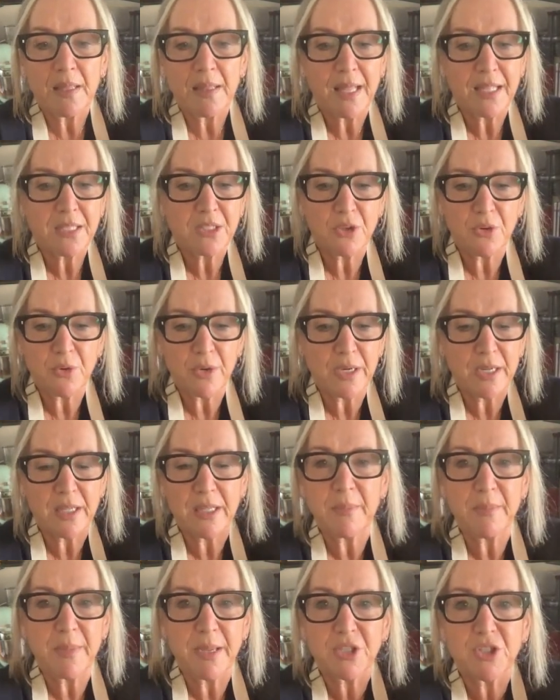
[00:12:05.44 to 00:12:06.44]
That's already
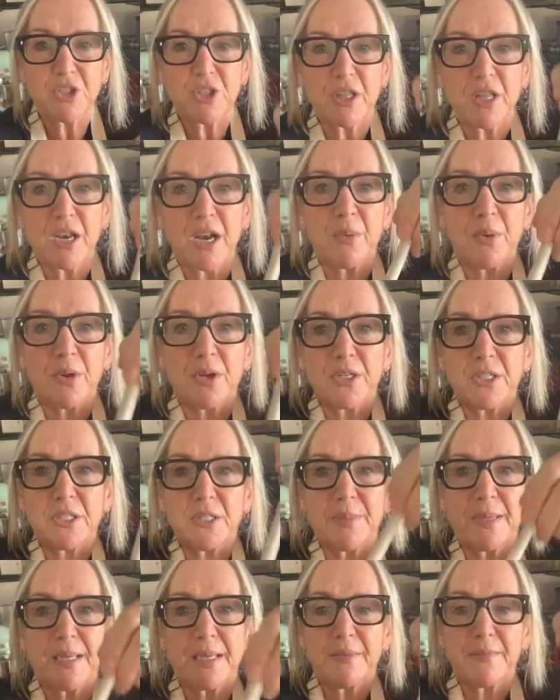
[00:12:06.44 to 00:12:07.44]
the mixture that I want it
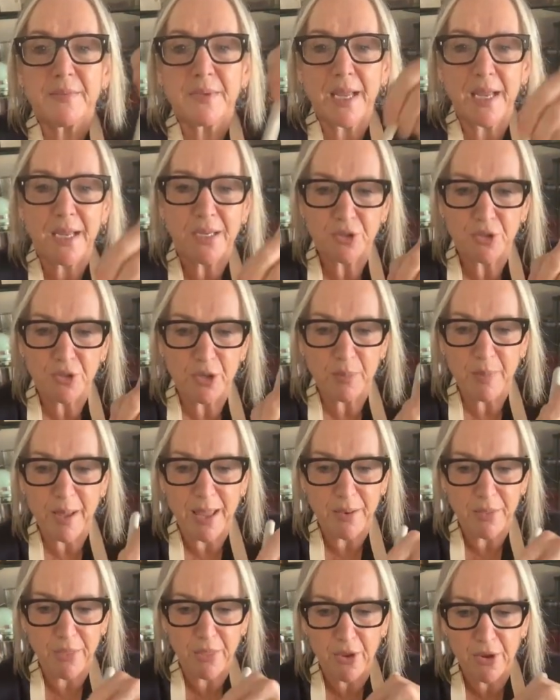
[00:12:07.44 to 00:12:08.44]
to be. Okay, it took
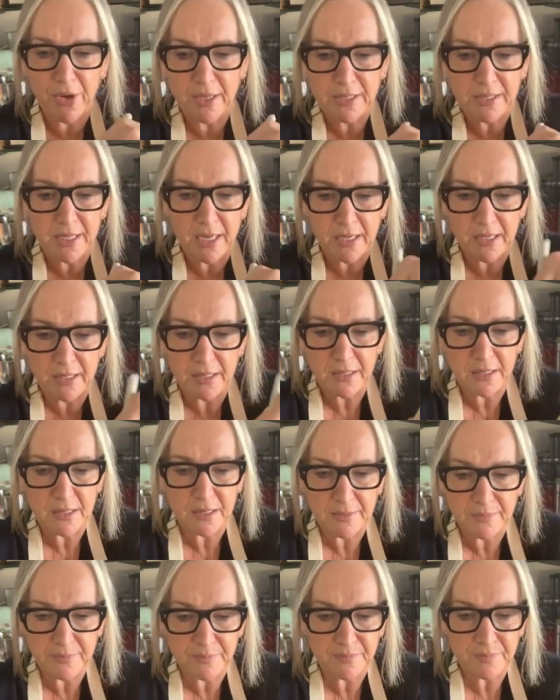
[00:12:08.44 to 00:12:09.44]
about 30
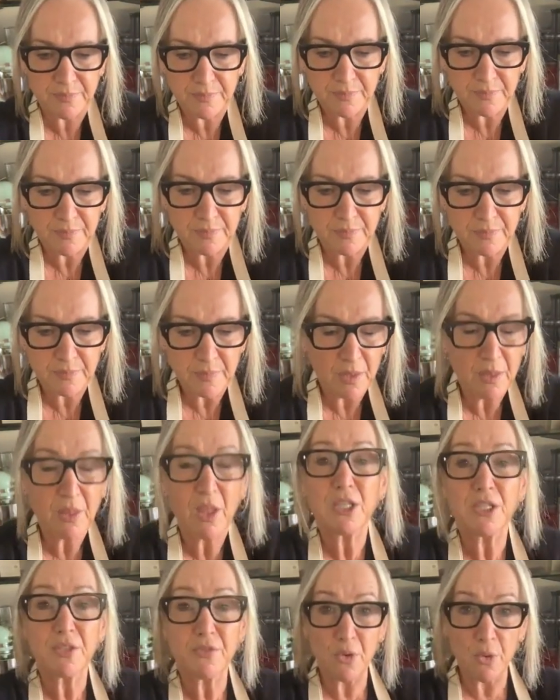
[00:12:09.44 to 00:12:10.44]
seconds.
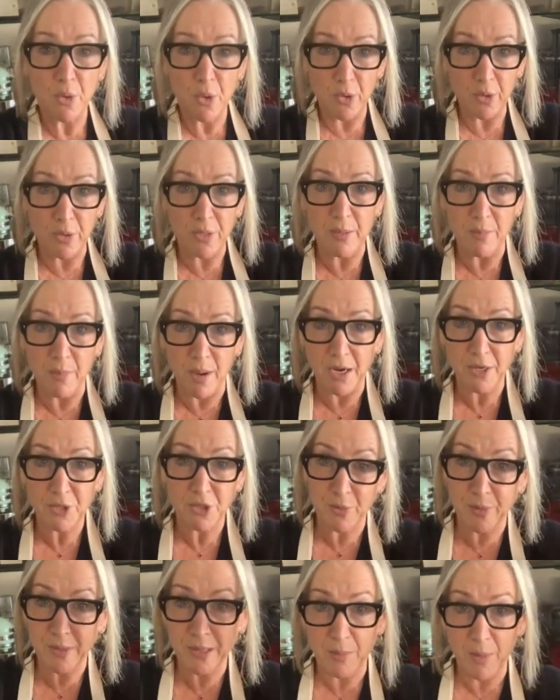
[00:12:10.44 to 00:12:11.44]
Those of you who are
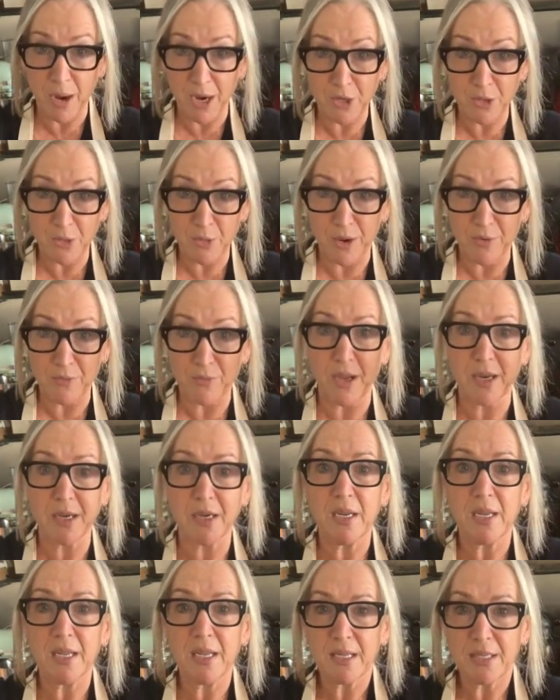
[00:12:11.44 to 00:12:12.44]
doing the microwave
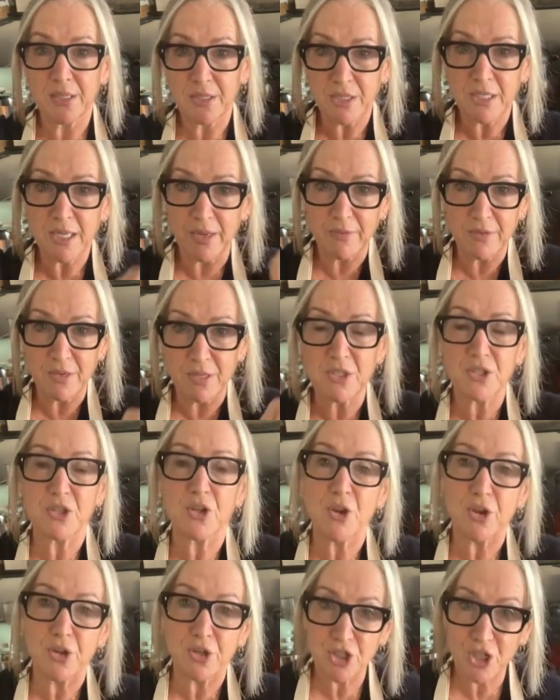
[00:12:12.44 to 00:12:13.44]
one, give it a
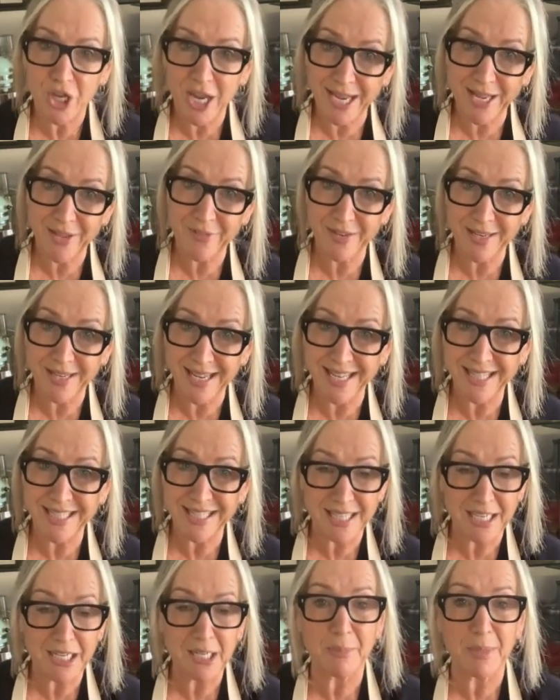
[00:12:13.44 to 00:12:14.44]
stir, check if it needs
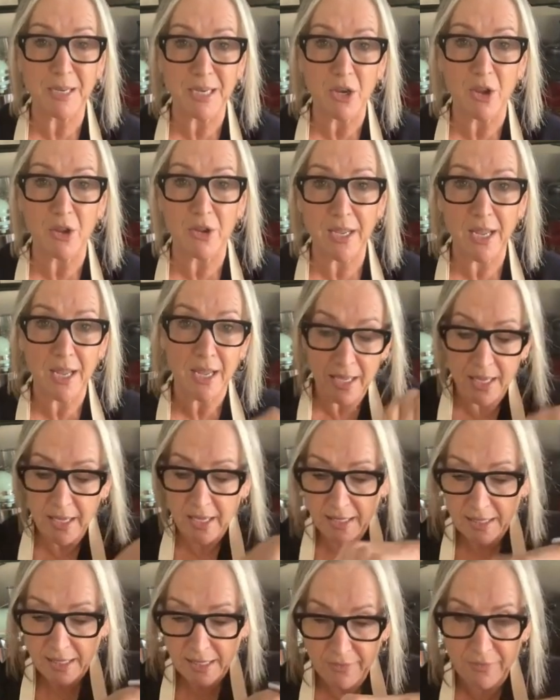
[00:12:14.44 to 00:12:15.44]
a little bit longer,
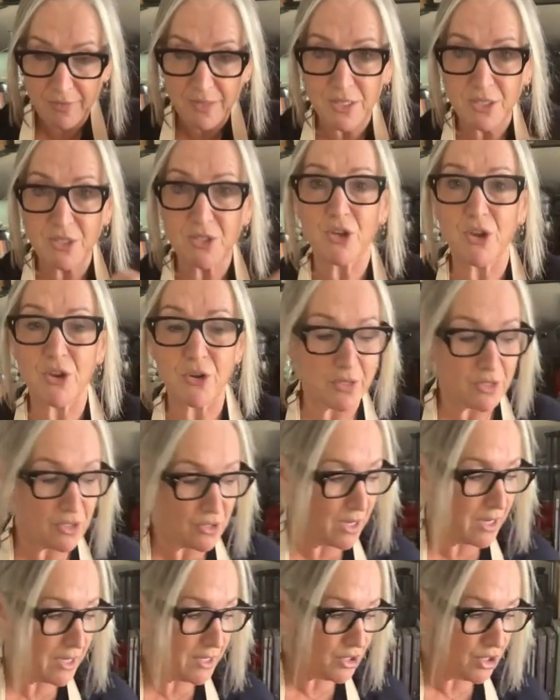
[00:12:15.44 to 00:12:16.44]
give it a stir
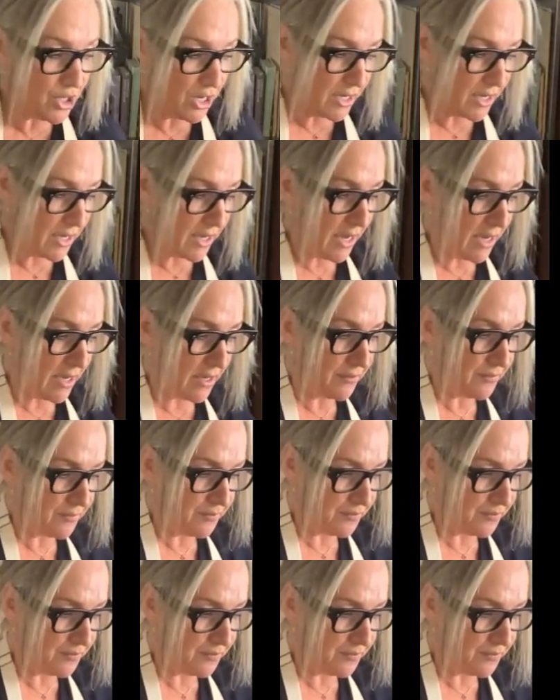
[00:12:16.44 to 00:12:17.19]
and check again.